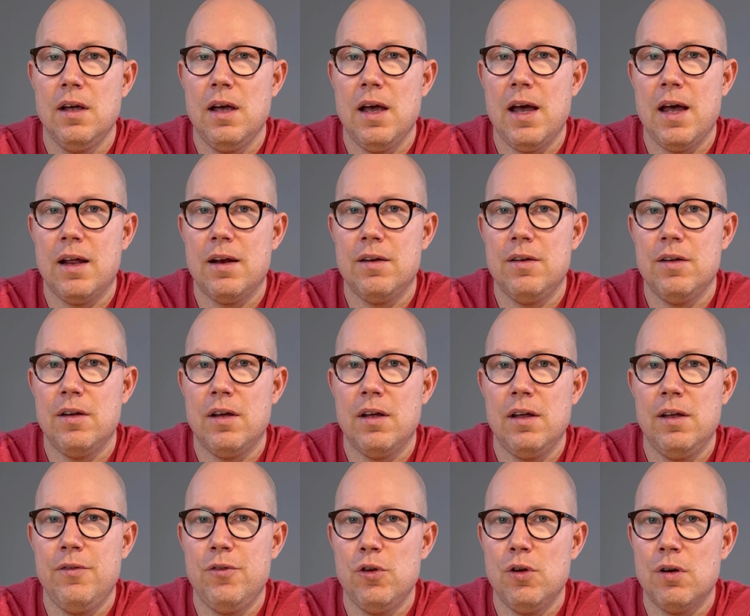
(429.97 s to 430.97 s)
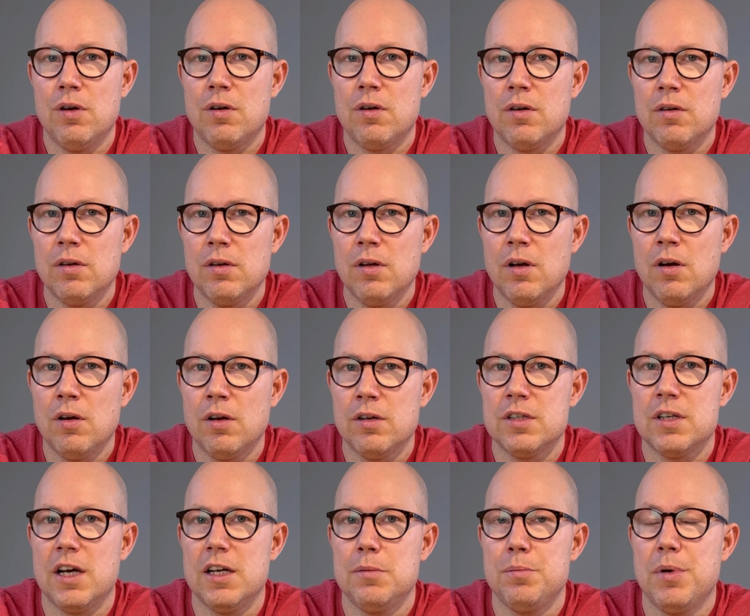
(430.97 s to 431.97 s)
And if you're on a
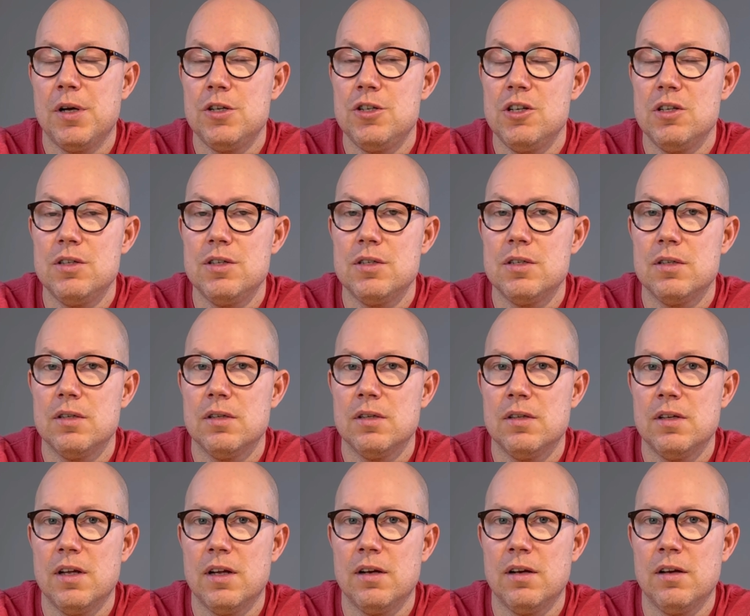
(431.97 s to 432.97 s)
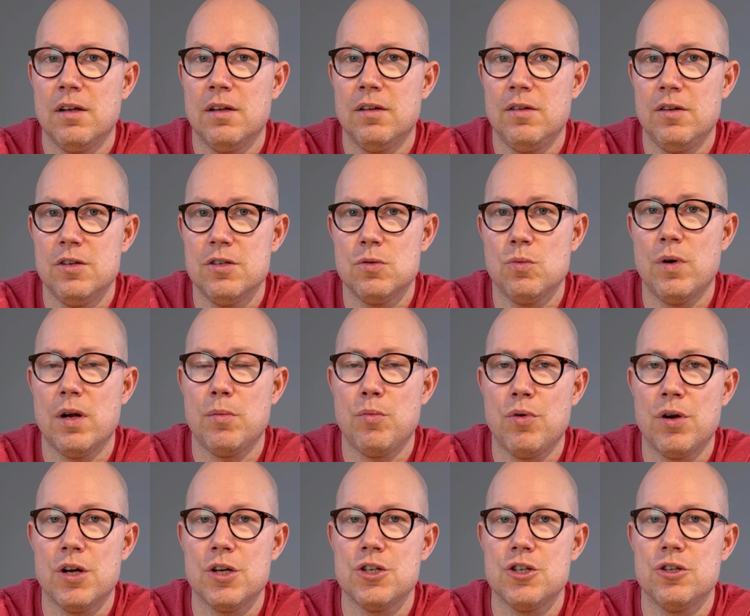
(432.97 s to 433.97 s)
tight budget, then there is one
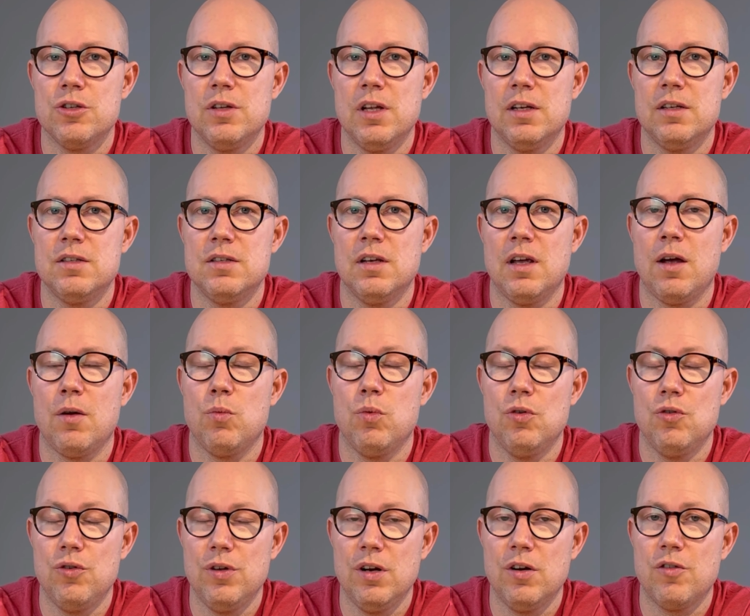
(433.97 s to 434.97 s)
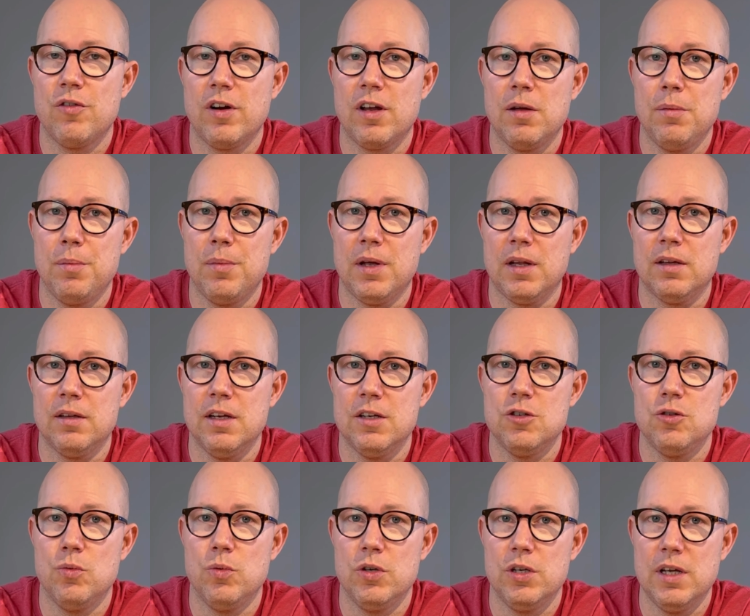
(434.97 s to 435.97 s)
brush that I would really recommend
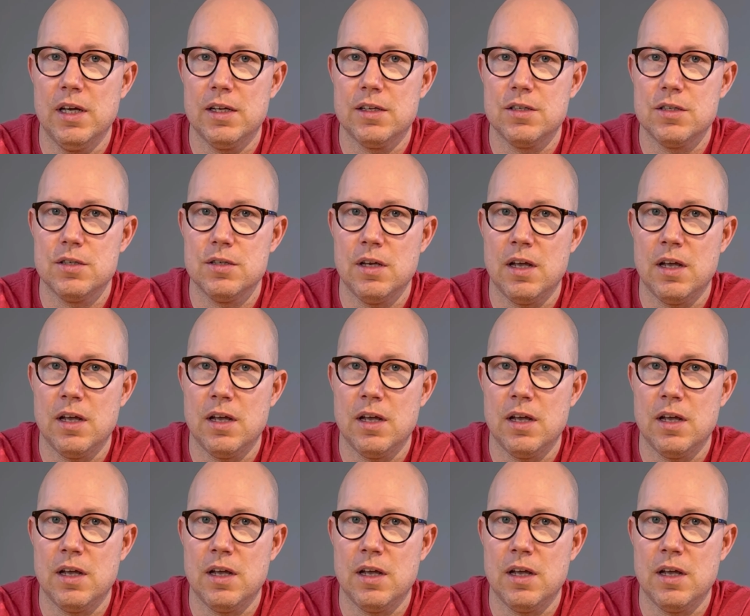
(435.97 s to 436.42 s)
that you would get.